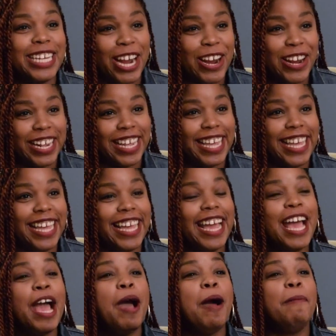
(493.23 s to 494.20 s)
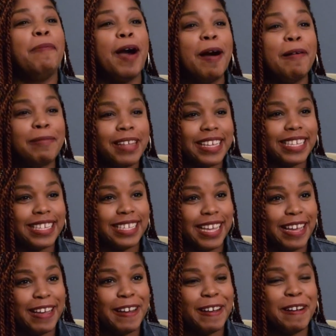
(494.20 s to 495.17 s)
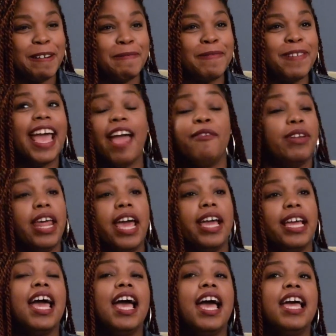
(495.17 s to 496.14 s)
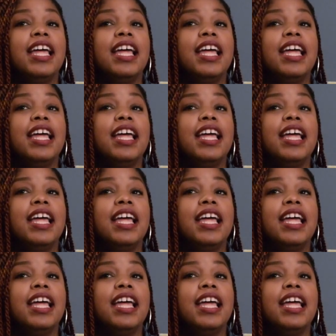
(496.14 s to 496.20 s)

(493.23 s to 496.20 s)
turkey, public sub every day.